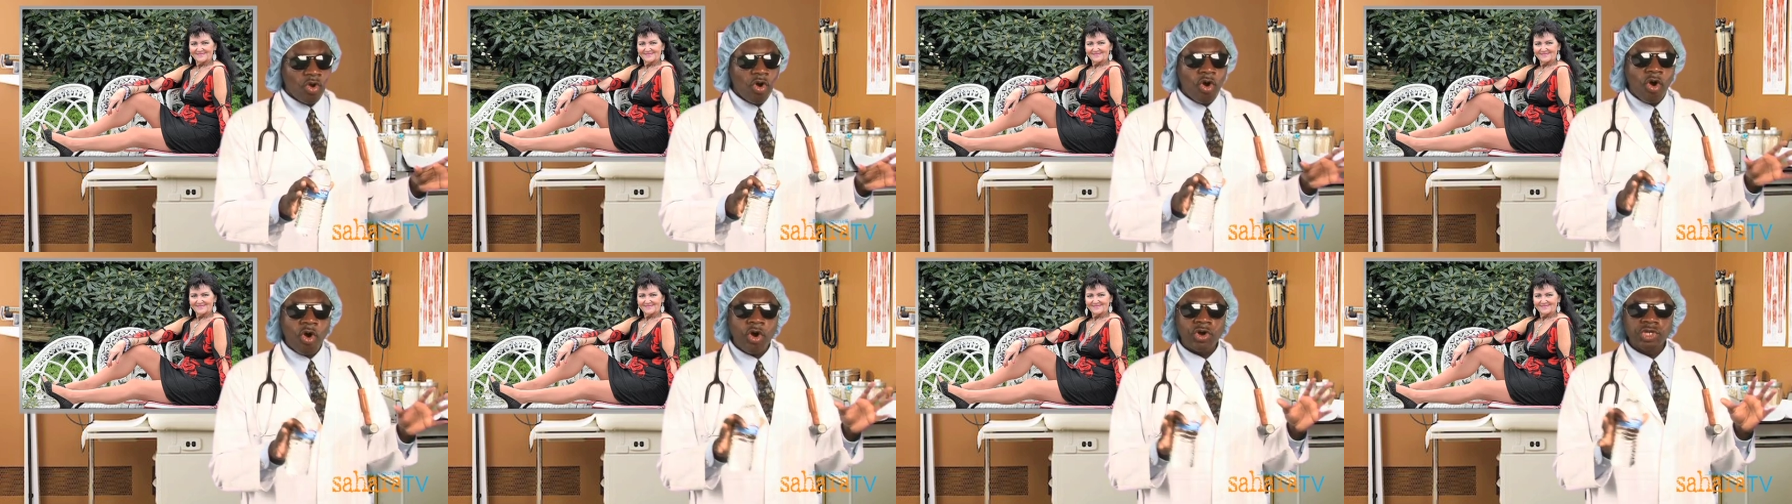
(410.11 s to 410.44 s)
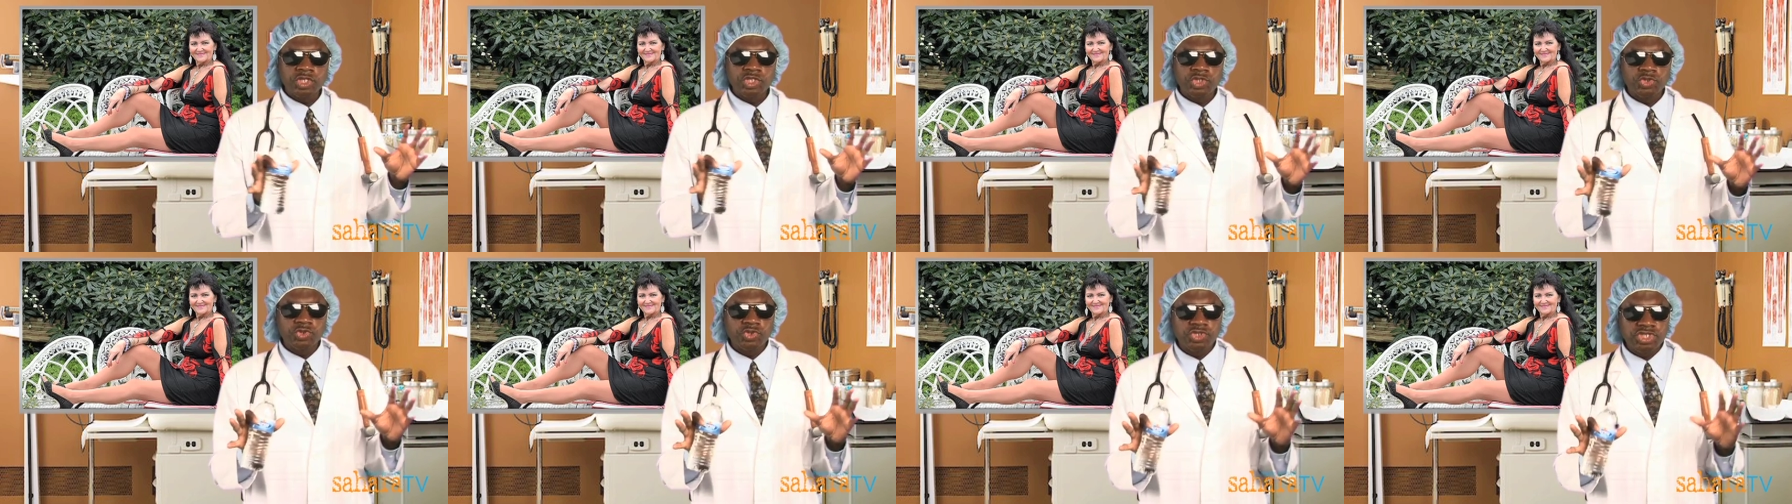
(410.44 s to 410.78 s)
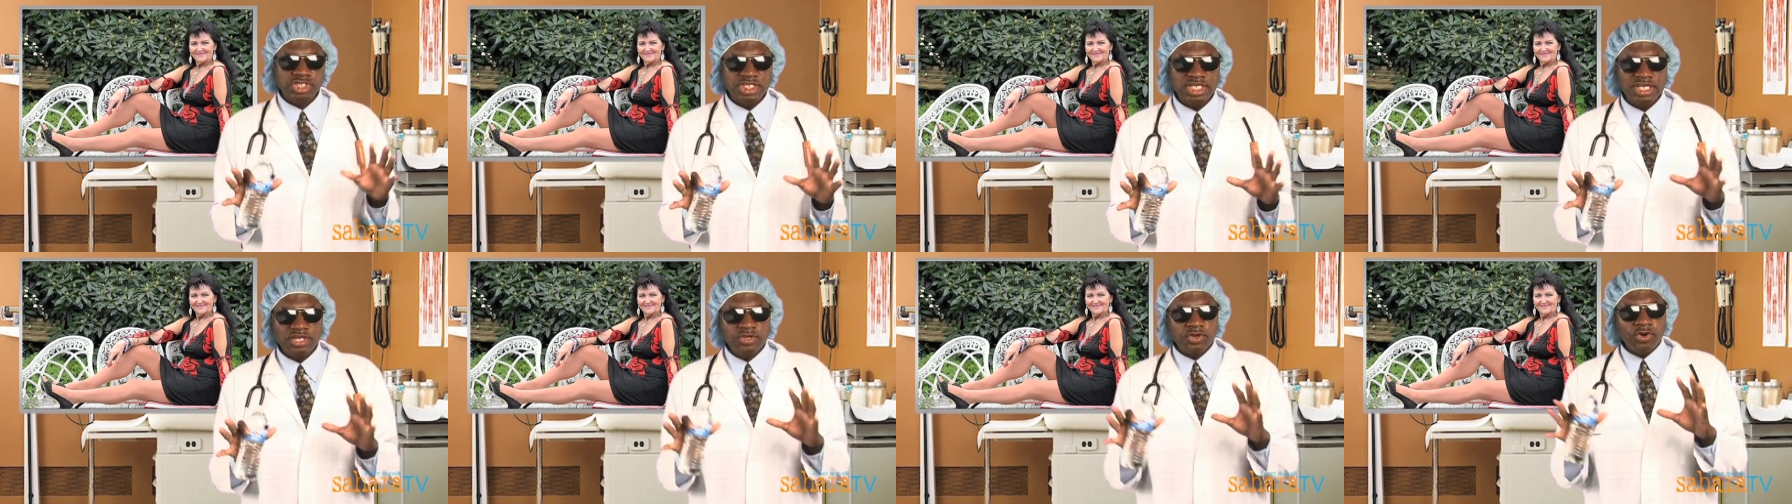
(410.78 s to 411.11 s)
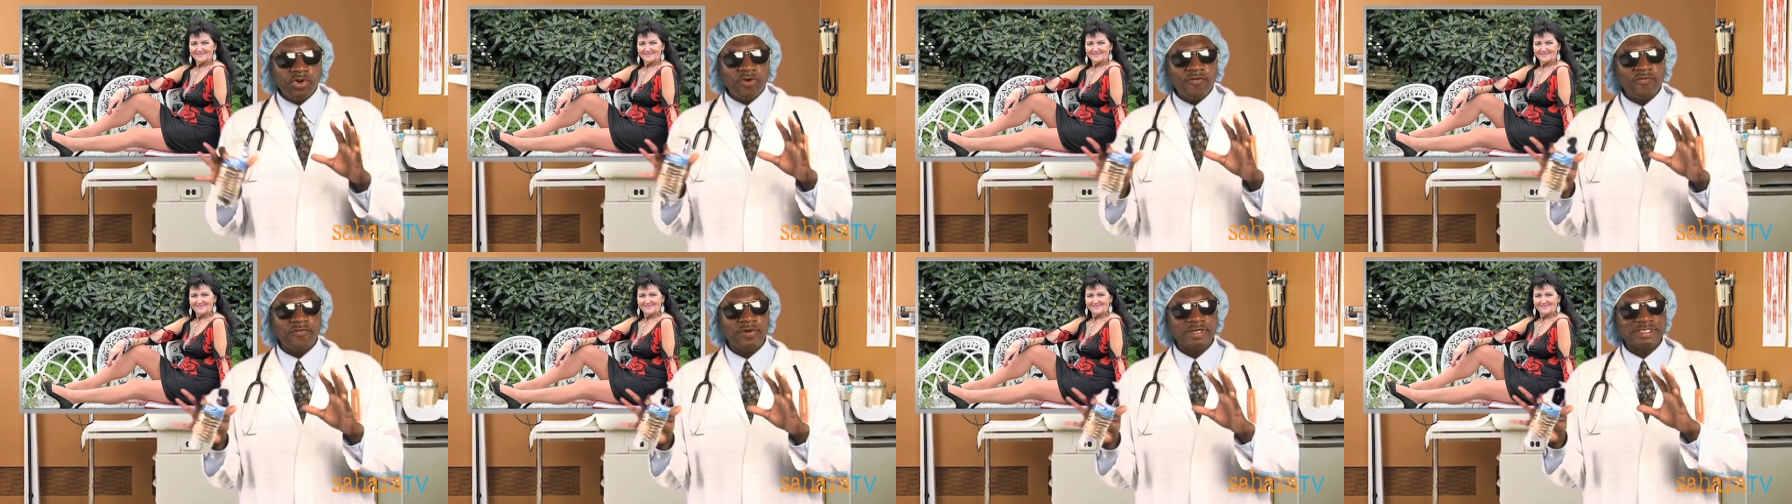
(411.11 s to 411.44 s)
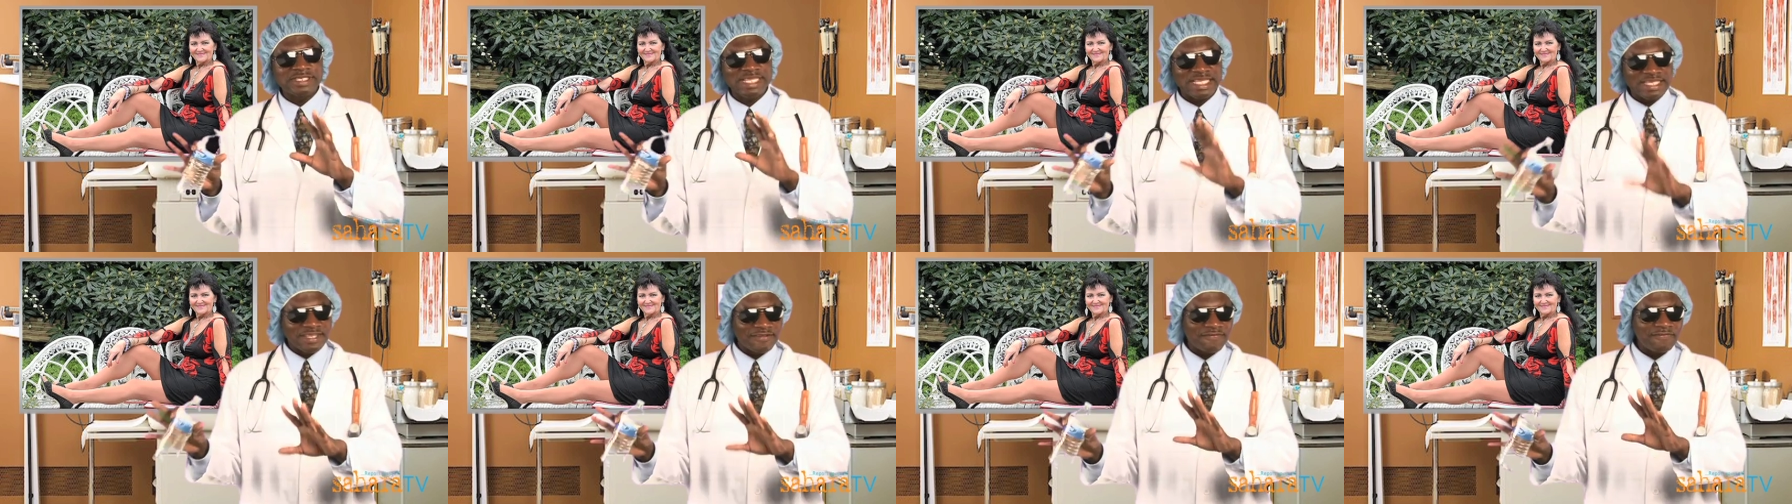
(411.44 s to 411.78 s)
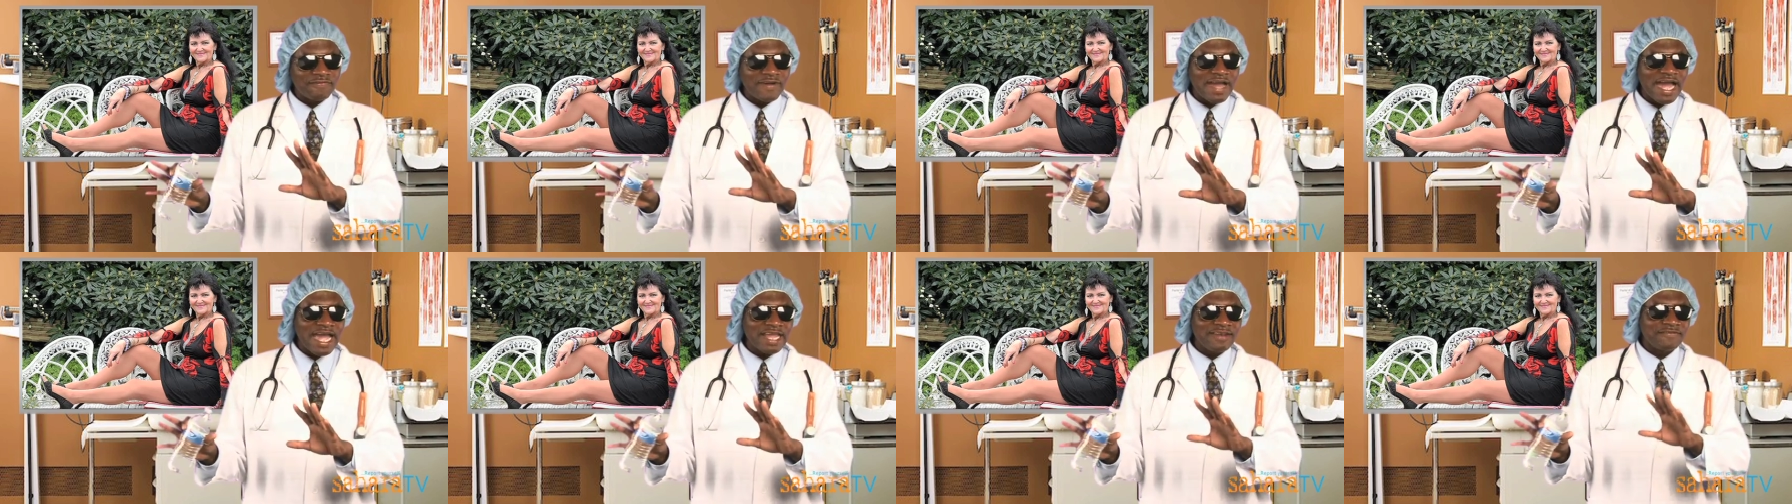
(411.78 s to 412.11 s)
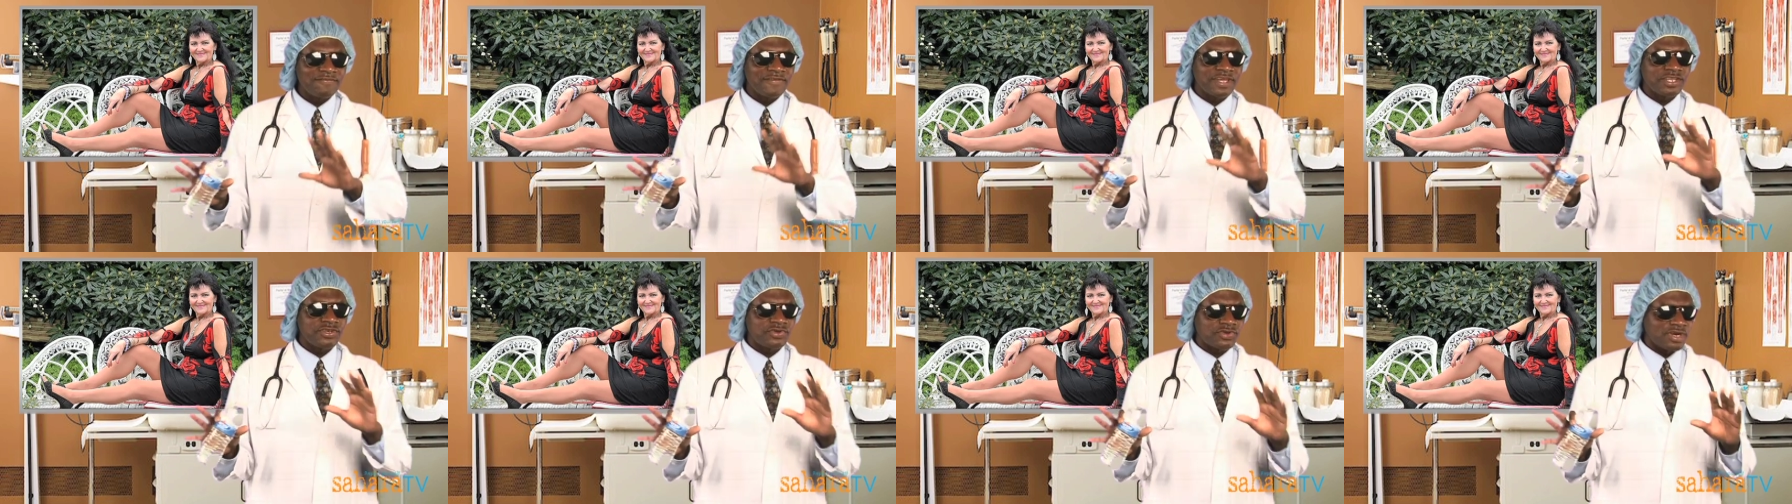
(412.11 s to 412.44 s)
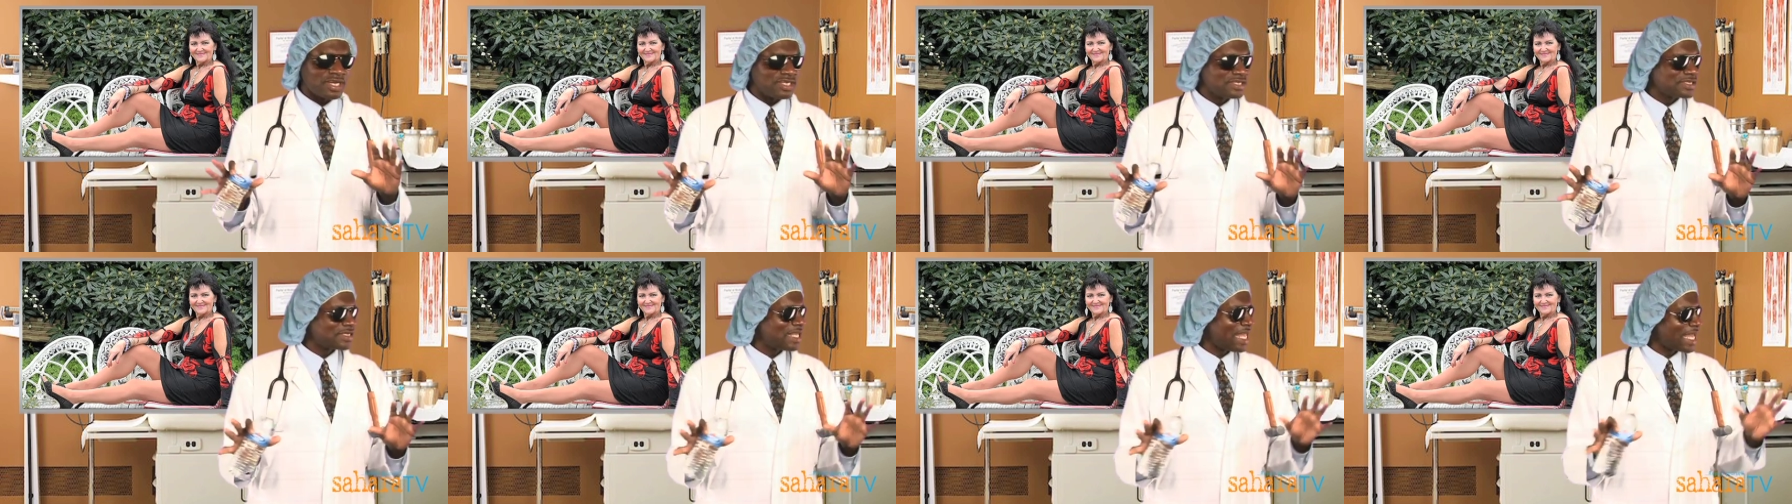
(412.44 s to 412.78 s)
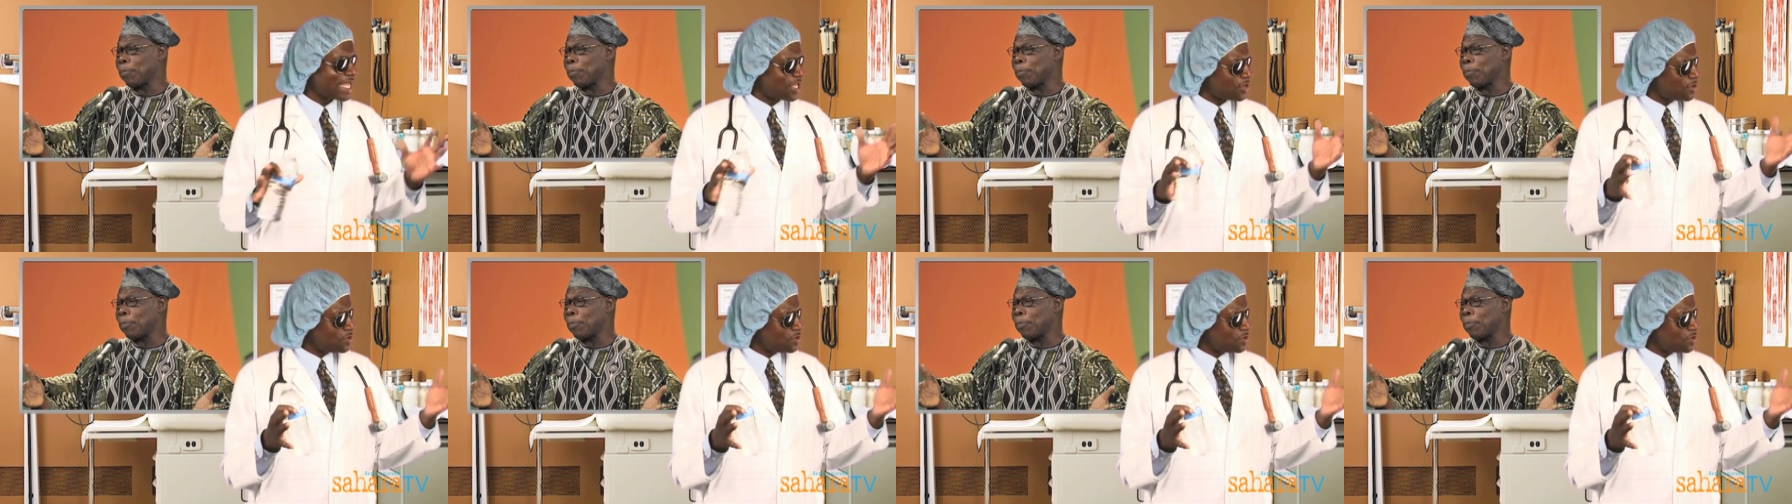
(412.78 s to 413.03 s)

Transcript: Or should she go for certified veterans like